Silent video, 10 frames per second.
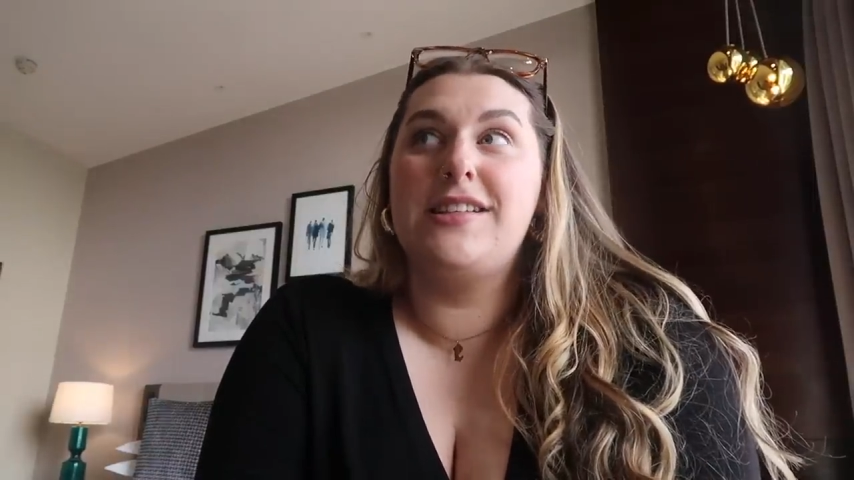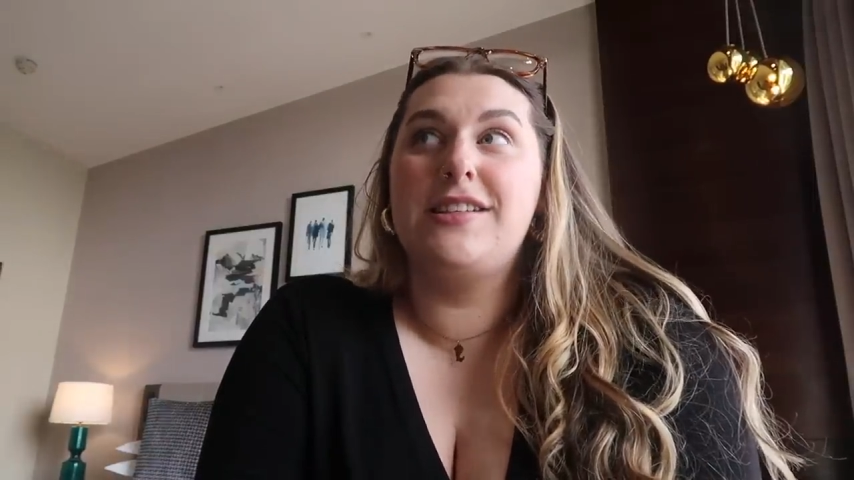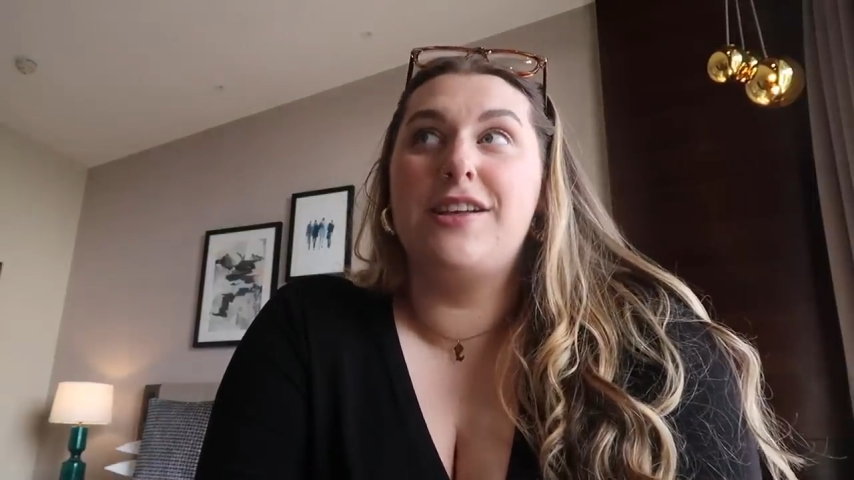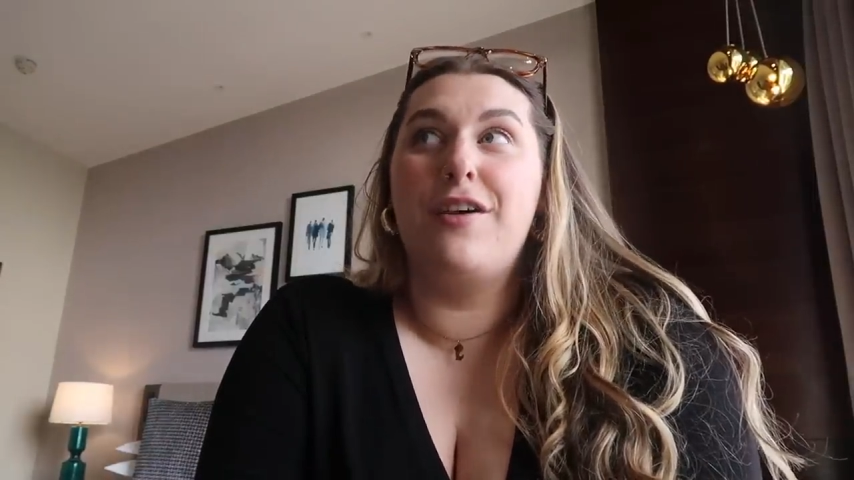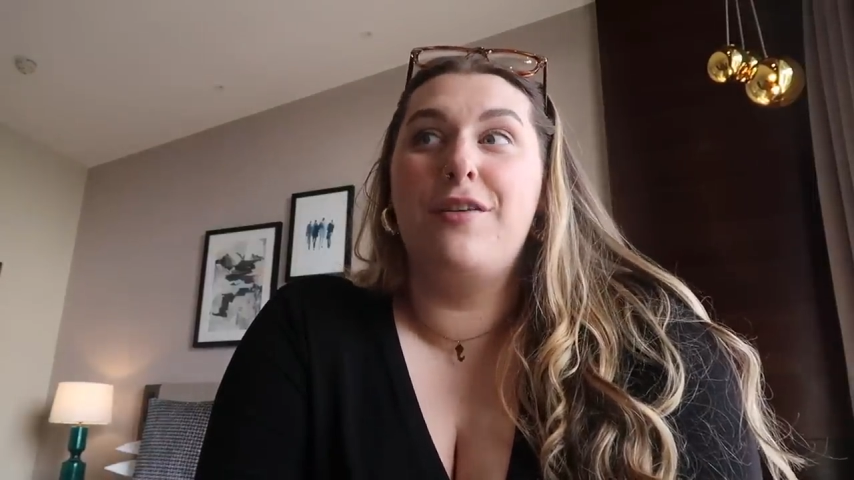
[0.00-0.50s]

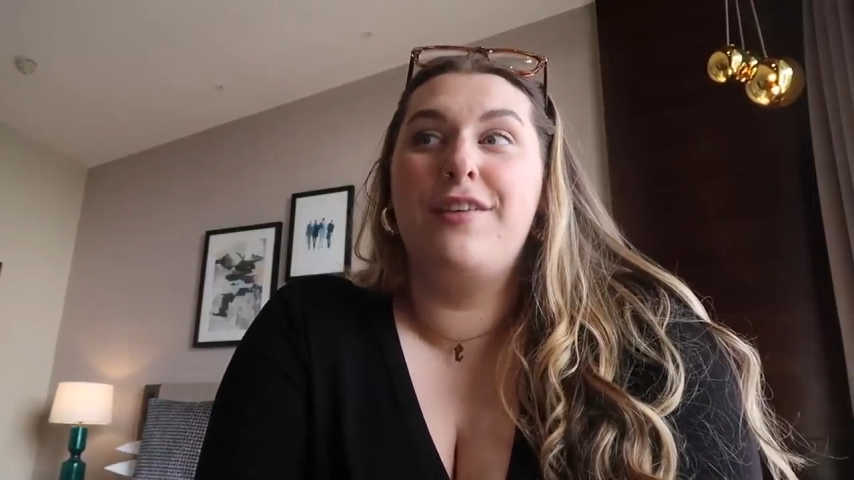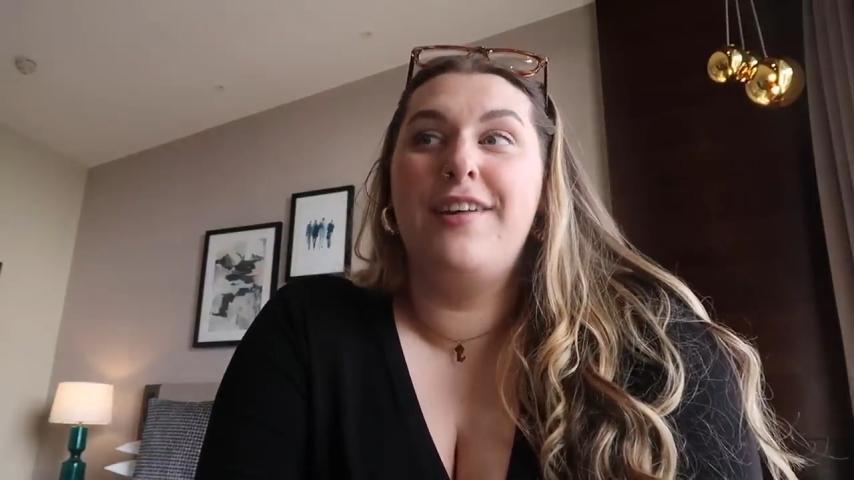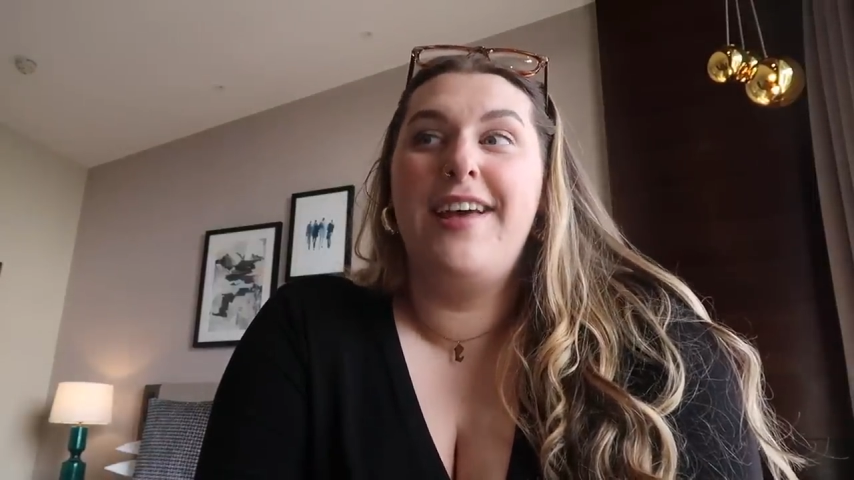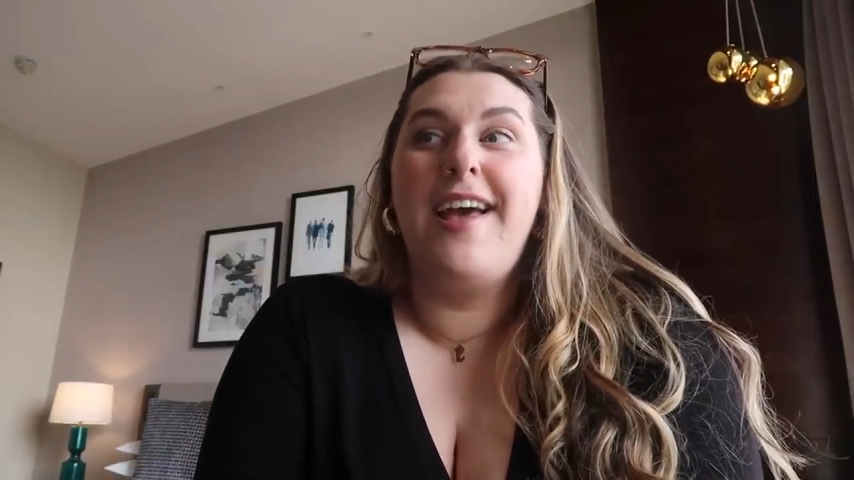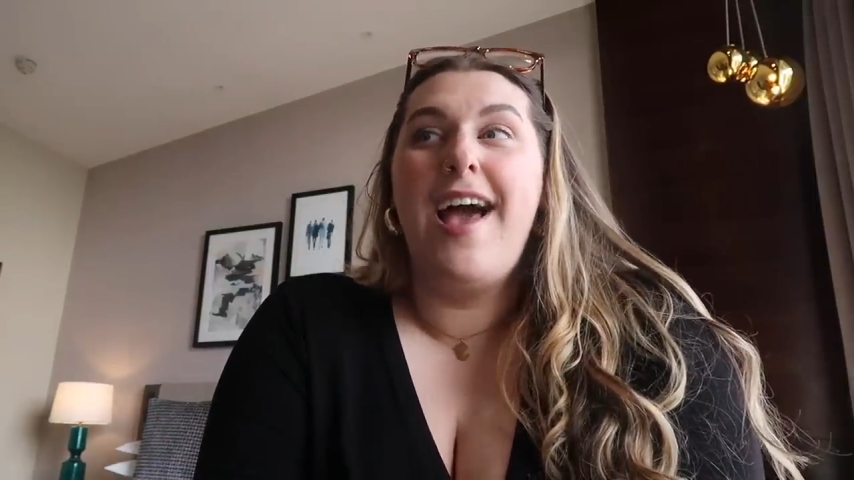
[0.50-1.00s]
So
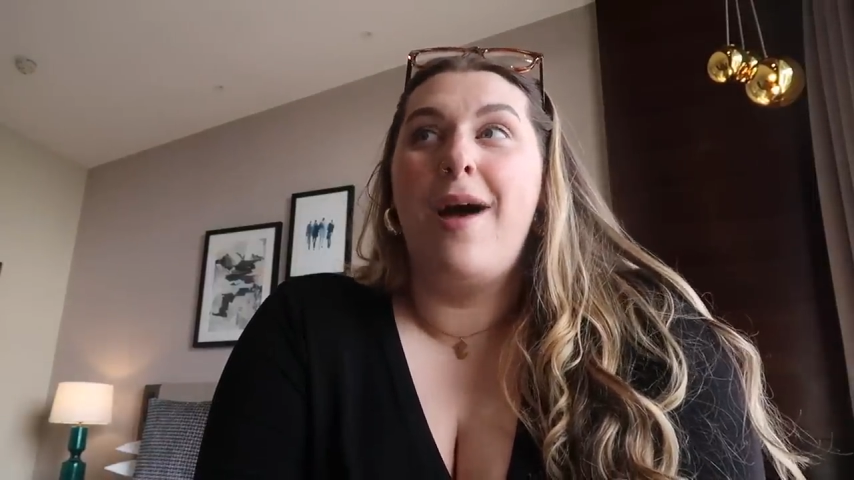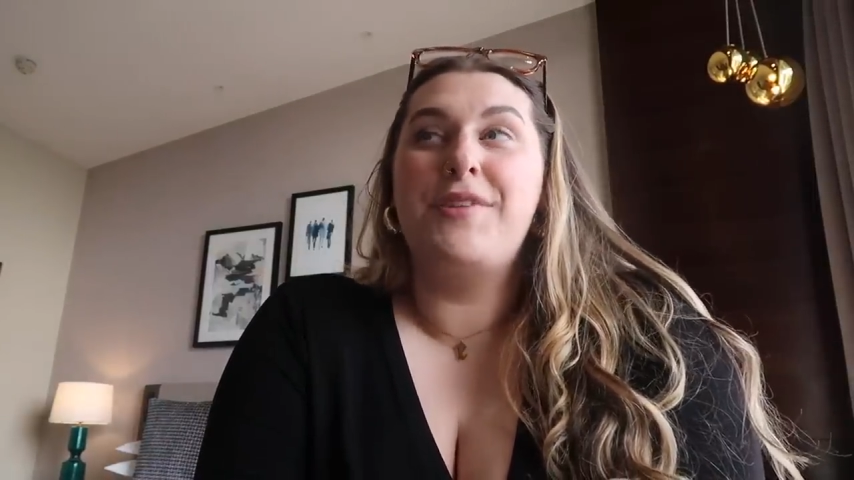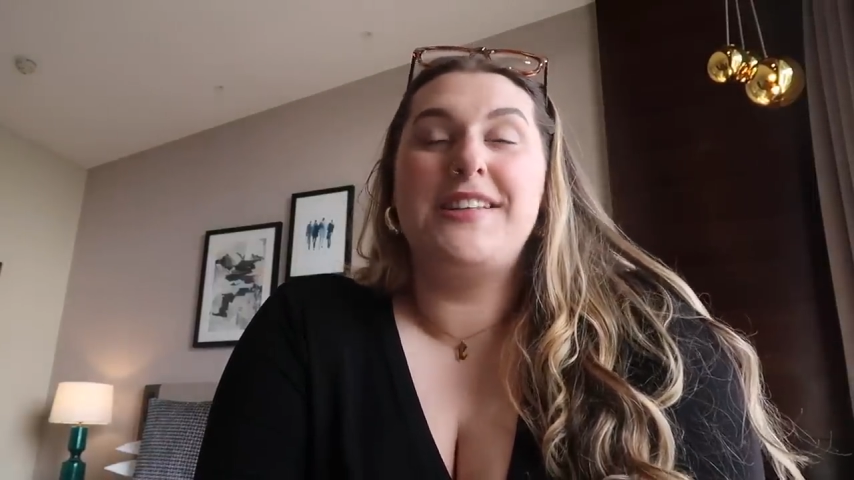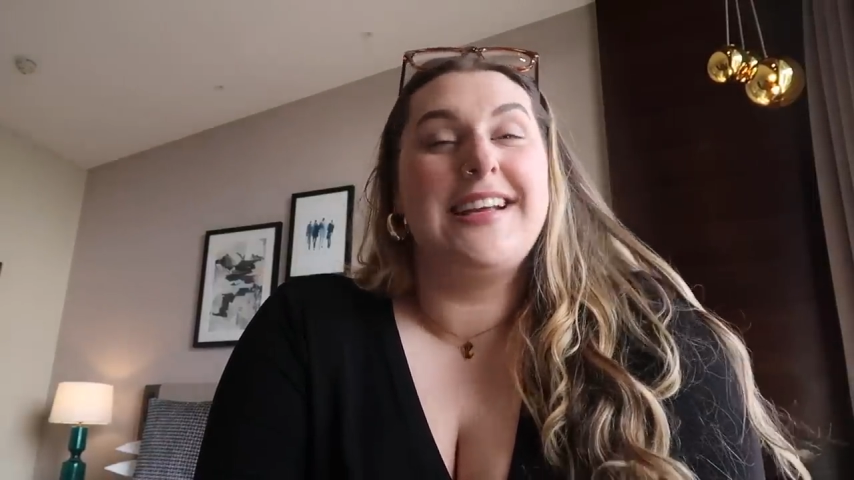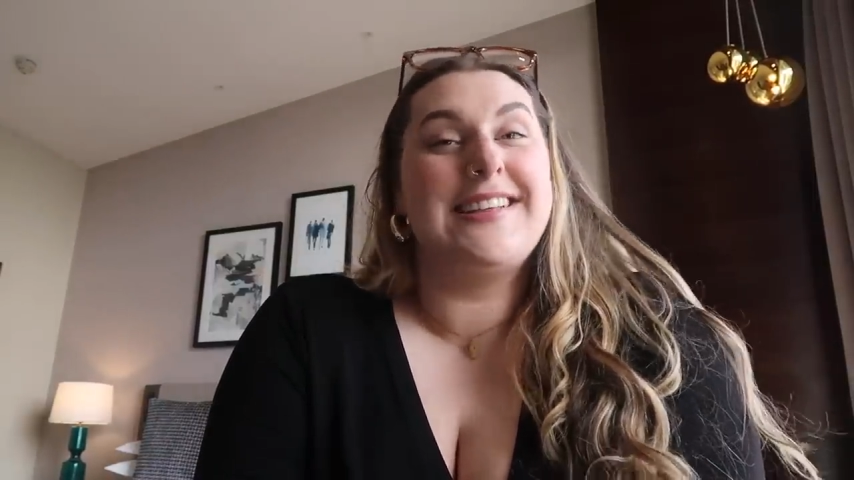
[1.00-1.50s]
I'm just